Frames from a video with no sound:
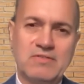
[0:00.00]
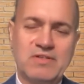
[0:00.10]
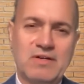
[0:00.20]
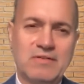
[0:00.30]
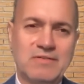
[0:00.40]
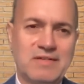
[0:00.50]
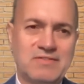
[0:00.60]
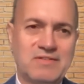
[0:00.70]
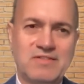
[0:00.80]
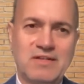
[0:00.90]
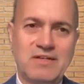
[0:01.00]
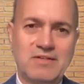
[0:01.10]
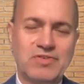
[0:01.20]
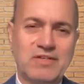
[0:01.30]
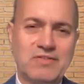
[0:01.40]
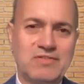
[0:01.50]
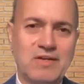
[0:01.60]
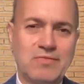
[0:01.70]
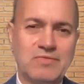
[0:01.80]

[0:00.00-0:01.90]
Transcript: So as this illustrates,